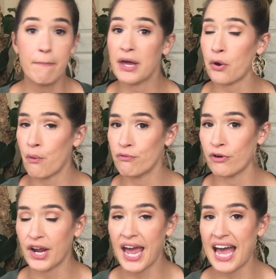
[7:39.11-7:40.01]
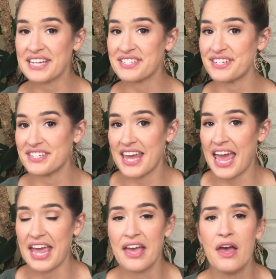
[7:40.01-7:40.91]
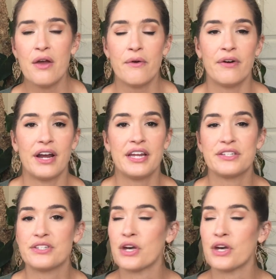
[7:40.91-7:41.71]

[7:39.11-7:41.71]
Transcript: but overcast day, right?